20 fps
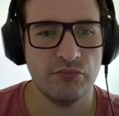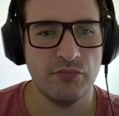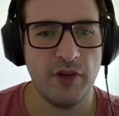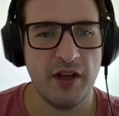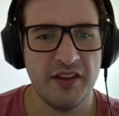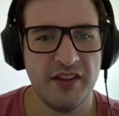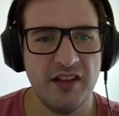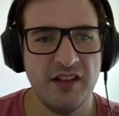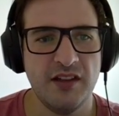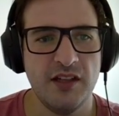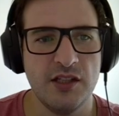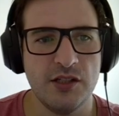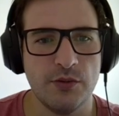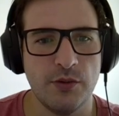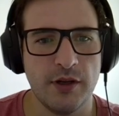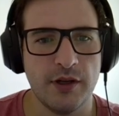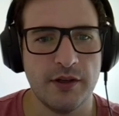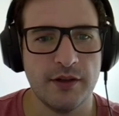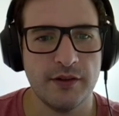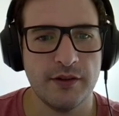I think this
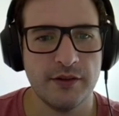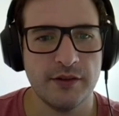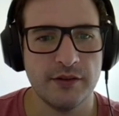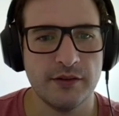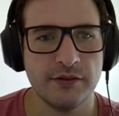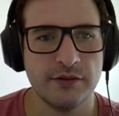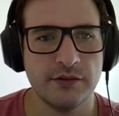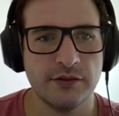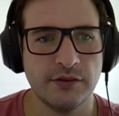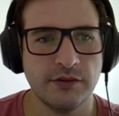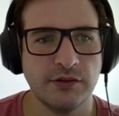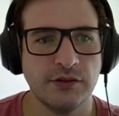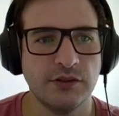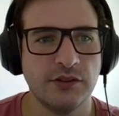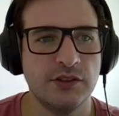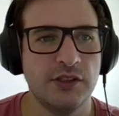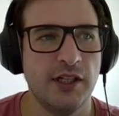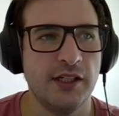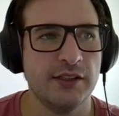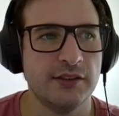one.
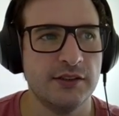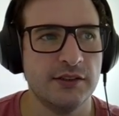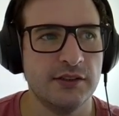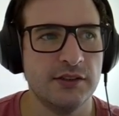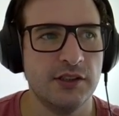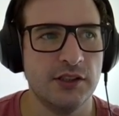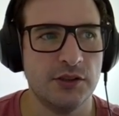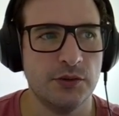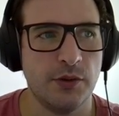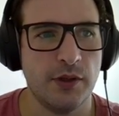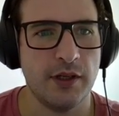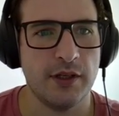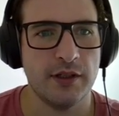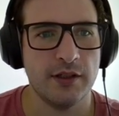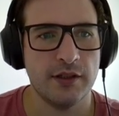Yes, this one.